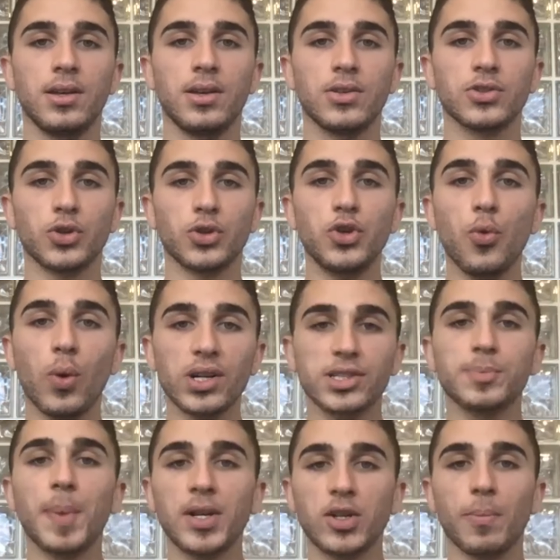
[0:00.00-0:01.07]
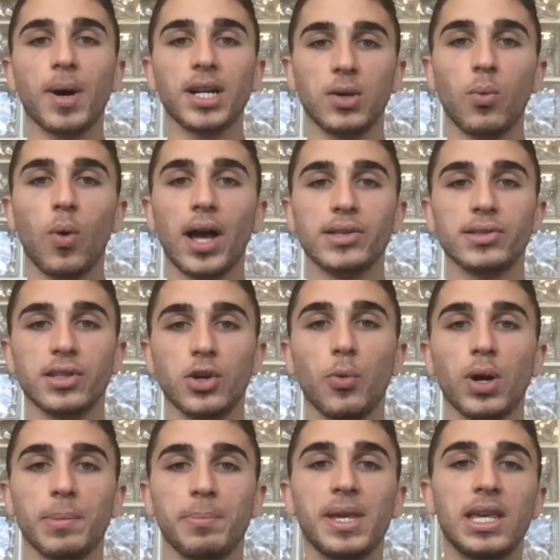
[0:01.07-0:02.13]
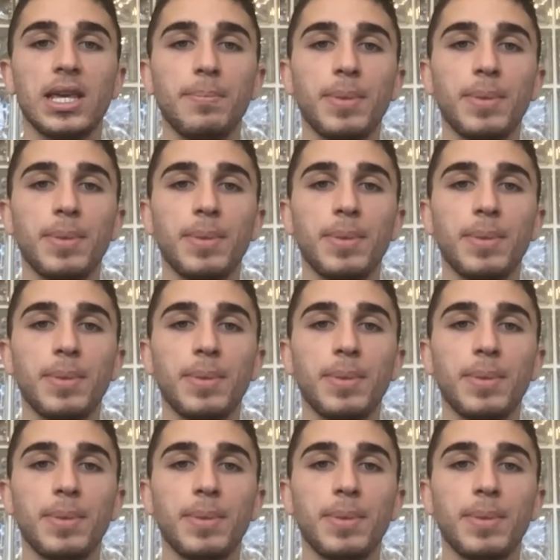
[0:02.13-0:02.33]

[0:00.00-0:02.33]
So you want to spend your money wisely. You want to keep